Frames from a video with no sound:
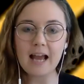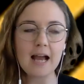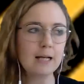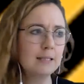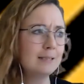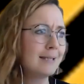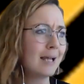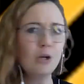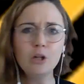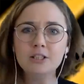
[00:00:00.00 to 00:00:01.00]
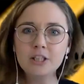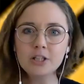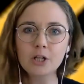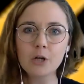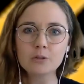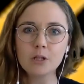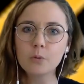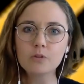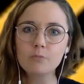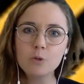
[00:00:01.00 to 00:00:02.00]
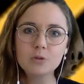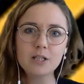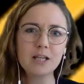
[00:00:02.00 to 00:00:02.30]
and the technology that goes along with music.